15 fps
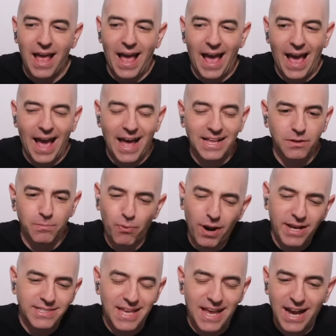and the
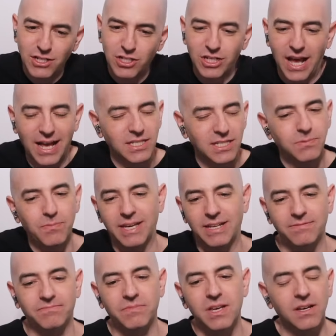price action has
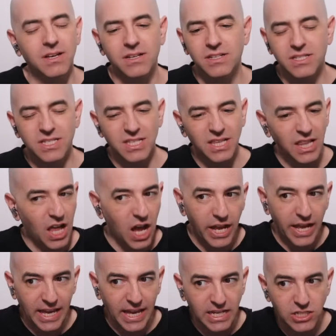been
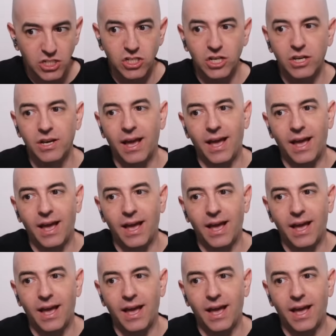sluggish.